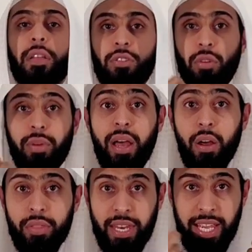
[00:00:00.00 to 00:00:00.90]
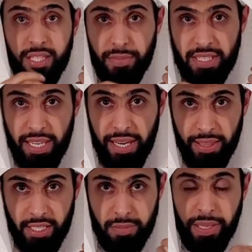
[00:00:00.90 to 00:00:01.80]
So now the next masail
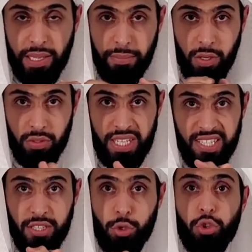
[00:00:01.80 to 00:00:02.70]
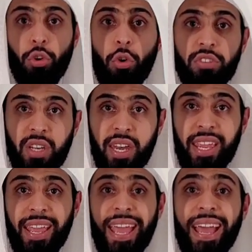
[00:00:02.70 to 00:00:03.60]
that they speak about is
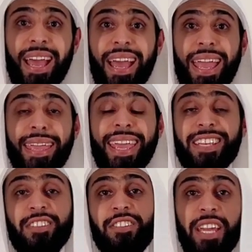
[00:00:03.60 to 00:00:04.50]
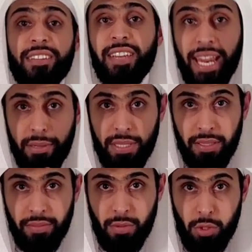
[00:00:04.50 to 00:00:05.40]
slaughtering a castrated animal.